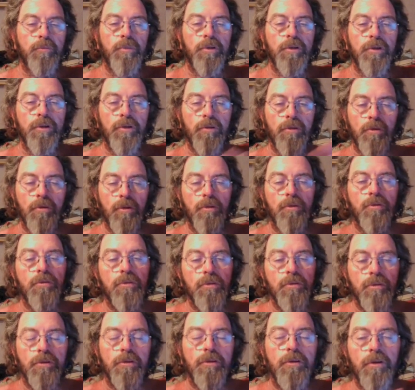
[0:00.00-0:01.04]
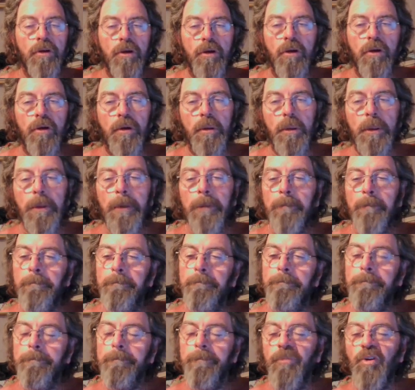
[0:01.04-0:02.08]
to be close to God
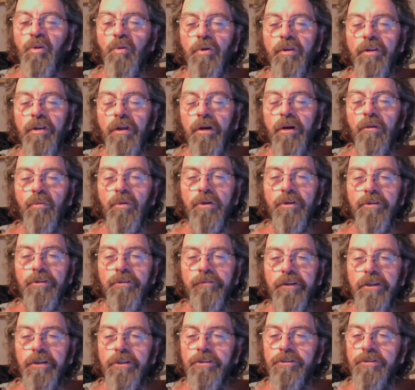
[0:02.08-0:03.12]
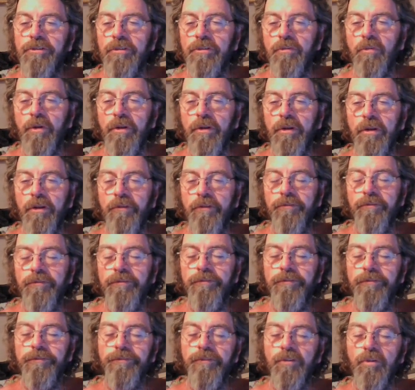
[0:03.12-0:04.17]
without reservation, without
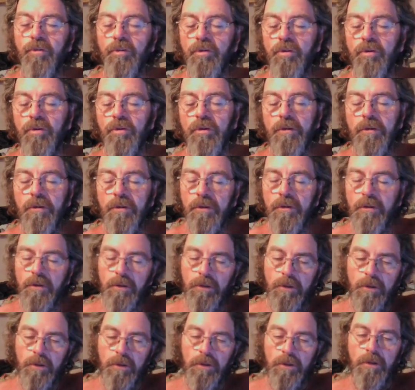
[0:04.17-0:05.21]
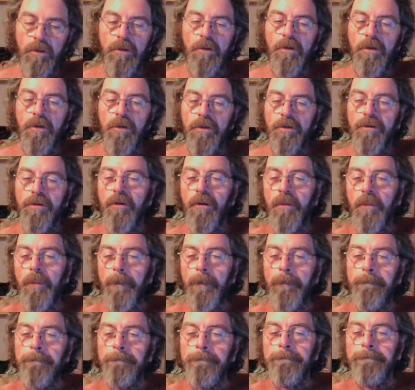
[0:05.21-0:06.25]
filter. So
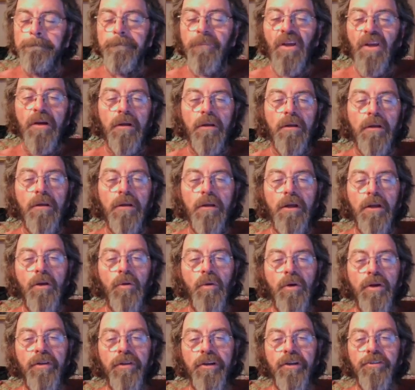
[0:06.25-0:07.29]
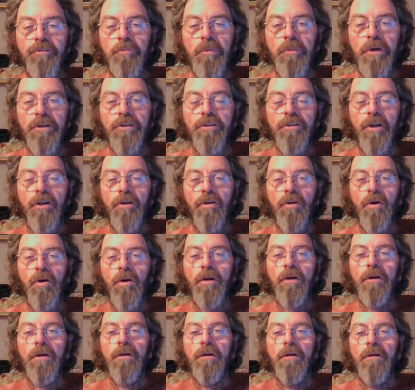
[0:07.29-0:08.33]
anyway, that's my take
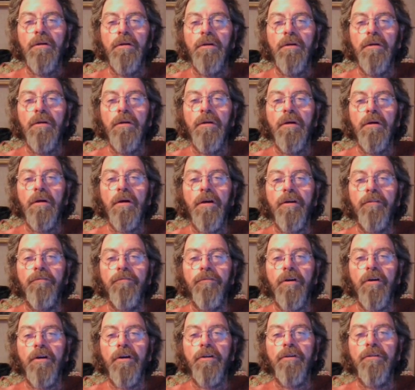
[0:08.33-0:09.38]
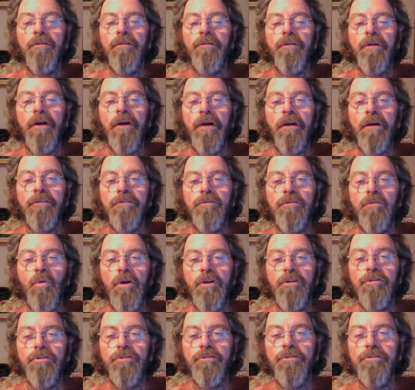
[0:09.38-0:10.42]
on it. I invite you to ask
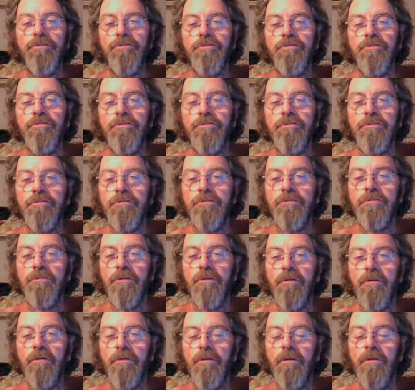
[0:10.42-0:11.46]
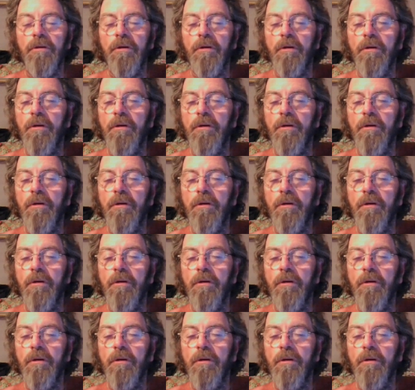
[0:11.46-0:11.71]
questions and